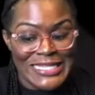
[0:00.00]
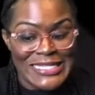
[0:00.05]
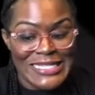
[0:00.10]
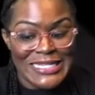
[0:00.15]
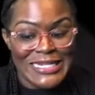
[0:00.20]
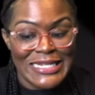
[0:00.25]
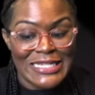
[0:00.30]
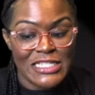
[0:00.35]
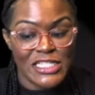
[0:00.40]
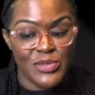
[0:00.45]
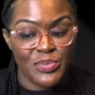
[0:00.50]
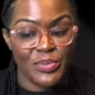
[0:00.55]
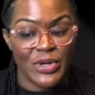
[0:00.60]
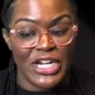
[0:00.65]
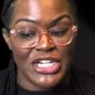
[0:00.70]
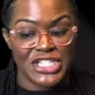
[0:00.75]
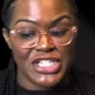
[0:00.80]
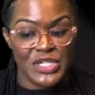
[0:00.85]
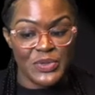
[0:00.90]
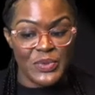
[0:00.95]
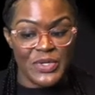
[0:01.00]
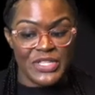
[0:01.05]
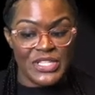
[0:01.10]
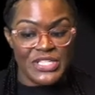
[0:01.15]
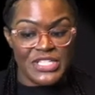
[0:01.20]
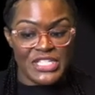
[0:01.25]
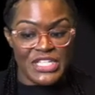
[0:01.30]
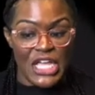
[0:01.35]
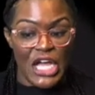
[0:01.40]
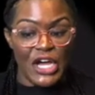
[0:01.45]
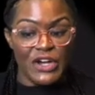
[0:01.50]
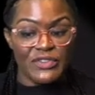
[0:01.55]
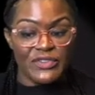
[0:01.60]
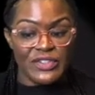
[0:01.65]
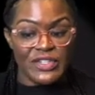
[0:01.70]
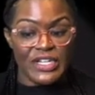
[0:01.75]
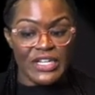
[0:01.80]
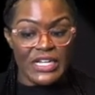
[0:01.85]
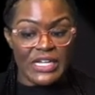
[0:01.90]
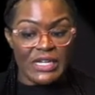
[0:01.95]
is an expression with a, of
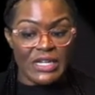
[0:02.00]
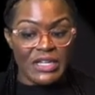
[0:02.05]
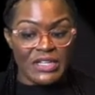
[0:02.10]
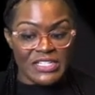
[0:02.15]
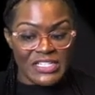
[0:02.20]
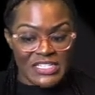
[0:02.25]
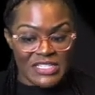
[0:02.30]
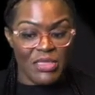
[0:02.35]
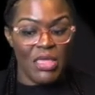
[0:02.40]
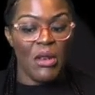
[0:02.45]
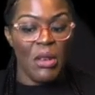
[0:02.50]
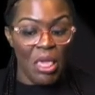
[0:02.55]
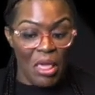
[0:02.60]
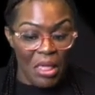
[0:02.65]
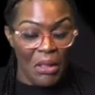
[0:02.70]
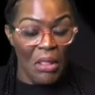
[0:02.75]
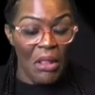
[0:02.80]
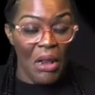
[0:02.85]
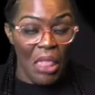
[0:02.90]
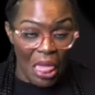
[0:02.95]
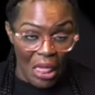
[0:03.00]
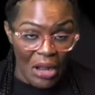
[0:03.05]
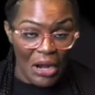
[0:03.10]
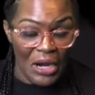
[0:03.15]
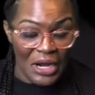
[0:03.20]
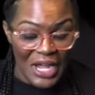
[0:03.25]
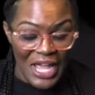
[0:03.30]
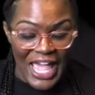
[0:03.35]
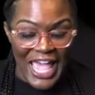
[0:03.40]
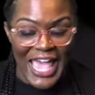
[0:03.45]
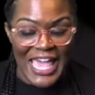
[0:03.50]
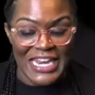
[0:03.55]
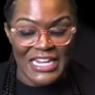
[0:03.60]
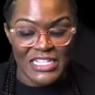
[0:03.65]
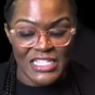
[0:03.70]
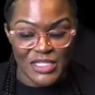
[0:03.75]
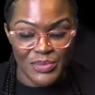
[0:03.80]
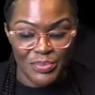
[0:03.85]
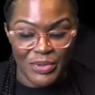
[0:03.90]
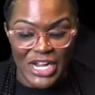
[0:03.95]
an
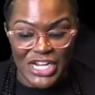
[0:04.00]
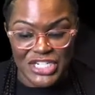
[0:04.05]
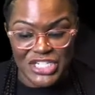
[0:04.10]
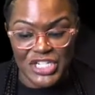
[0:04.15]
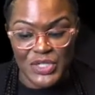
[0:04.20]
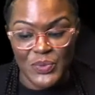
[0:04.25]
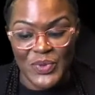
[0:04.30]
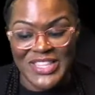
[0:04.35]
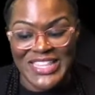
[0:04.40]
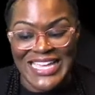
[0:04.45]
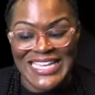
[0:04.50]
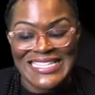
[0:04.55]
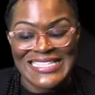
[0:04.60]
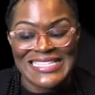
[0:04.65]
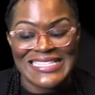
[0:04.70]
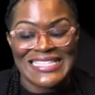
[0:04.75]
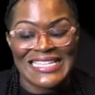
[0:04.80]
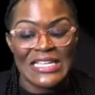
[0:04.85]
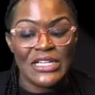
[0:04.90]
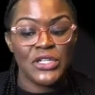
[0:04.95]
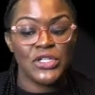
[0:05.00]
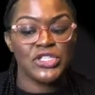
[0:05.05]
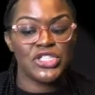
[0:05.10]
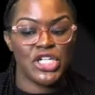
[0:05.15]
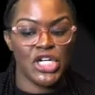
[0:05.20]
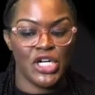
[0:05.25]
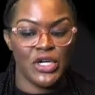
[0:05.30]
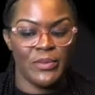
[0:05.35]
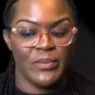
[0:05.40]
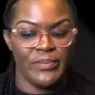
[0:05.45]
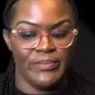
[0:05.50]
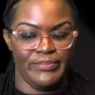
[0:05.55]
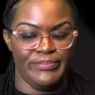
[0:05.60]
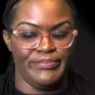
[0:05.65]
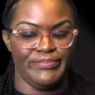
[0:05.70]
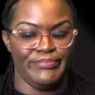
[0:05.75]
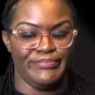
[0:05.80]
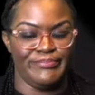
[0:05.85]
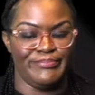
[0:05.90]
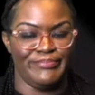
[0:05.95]
expression with a single term.
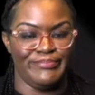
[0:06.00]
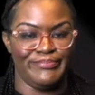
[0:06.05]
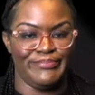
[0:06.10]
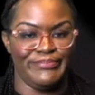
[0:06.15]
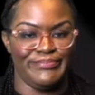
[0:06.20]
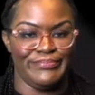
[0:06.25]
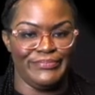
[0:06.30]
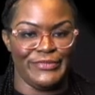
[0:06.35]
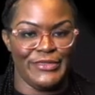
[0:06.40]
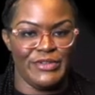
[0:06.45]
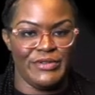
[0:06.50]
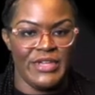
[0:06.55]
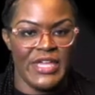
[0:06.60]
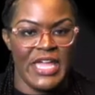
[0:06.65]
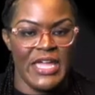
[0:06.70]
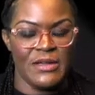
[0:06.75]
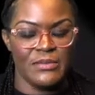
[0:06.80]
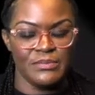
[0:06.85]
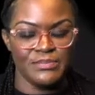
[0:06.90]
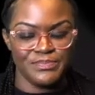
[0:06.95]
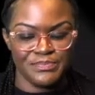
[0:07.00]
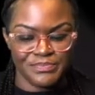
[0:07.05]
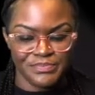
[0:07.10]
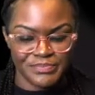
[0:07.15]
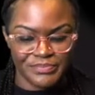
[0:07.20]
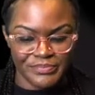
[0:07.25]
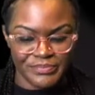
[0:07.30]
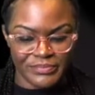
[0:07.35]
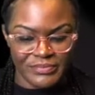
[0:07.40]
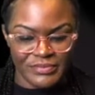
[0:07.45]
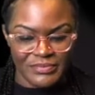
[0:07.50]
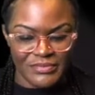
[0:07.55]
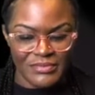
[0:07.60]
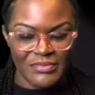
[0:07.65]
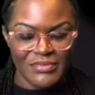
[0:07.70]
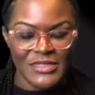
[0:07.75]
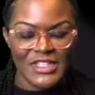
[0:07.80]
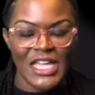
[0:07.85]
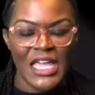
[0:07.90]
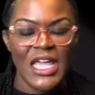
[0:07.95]
Okay?
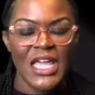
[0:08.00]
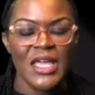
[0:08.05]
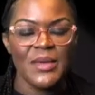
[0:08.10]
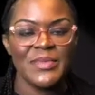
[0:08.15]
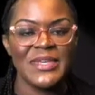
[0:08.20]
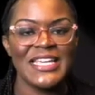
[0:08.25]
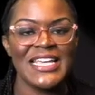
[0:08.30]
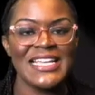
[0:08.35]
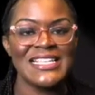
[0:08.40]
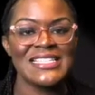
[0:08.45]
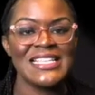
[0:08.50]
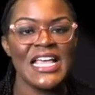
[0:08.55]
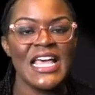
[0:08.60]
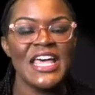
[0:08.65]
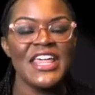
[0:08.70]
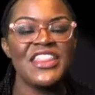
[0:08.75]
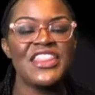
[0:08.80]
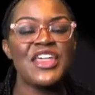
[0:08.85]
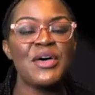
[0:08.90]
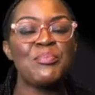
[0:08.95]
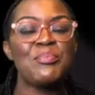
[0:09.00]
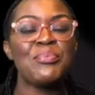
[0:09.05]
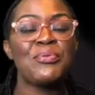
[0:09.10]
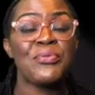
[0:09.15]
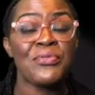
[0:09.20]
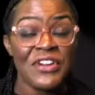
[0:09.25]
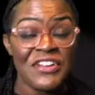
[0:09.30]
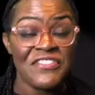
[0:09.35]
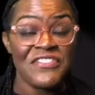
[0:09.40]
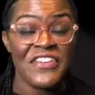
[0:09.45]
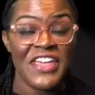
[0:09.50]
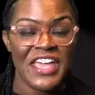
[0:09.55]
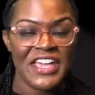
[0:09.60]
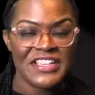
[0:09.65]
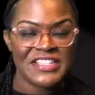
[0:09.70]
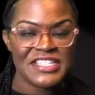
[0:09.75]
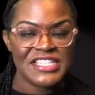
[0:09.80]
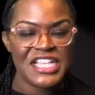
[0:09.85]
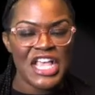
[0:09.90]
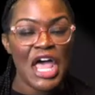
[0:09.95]
because the
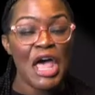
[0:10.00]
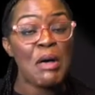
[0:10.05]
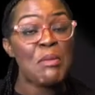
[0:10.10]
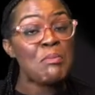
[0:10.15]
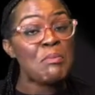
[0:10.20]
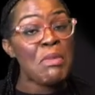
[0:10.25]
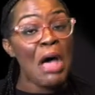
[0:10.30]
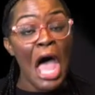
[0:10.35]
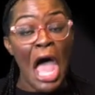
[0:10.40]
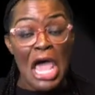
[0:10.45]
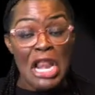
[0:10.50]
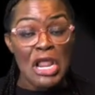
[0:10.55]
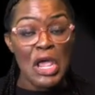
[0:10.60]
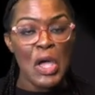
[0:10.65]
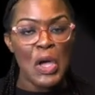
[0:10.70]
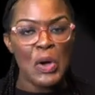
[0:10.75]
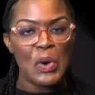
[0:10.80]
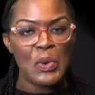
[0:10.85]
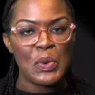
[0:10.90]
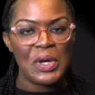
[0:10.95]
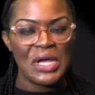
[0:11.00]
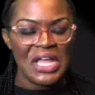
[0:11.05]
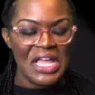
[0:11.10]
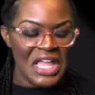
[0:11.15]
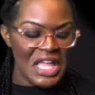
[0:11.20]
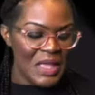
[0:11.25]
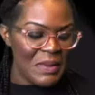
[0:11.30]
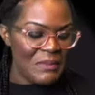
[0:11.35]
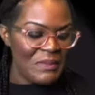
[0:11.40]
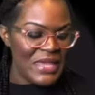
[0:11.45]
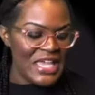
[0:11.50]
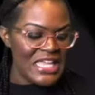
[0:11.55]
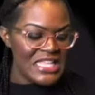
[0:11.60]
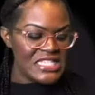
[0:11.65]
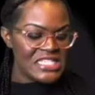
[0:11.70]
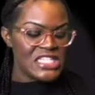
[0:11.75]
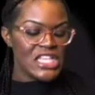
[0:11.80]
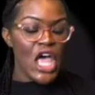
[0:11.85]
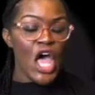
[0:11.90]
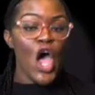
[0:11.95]
prefix mono
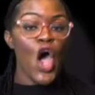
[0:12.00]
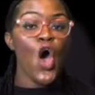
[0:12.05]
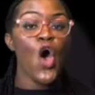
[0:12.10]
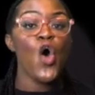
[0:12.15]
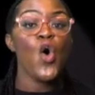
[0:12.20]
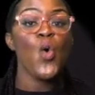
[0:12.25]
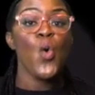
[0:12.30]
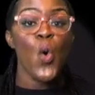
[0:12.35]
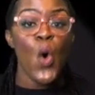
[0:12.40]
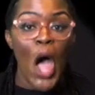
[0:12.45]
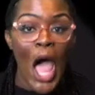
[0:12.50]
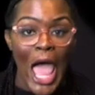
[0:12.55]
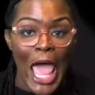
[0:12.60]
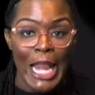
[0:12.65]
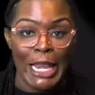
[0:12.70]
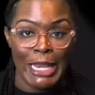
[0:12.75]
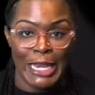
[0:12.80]
means one.